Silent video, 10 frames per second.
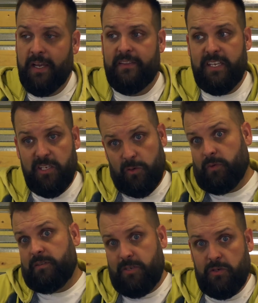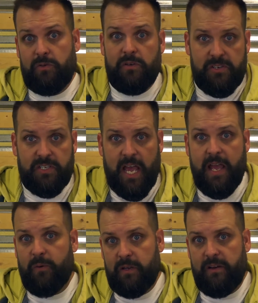that you would do or
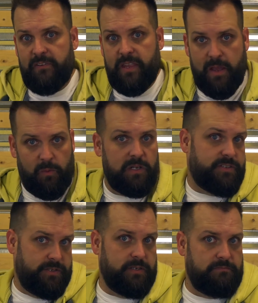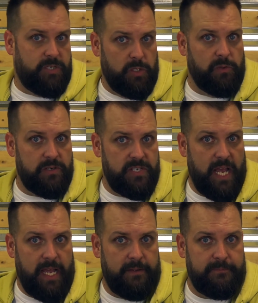say whatever they want you to do or
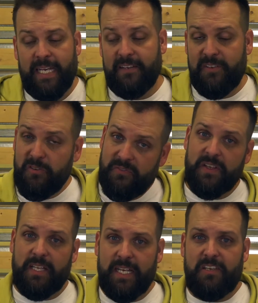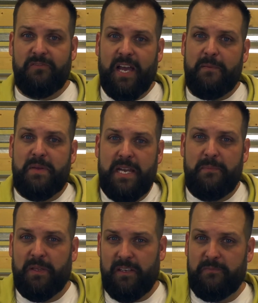say if you feel like you've got
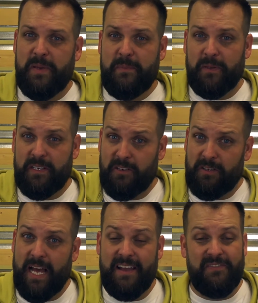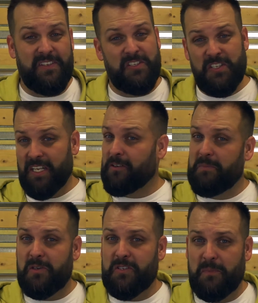manipulative people in your life the single
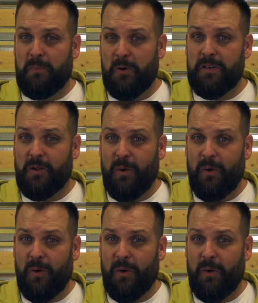most important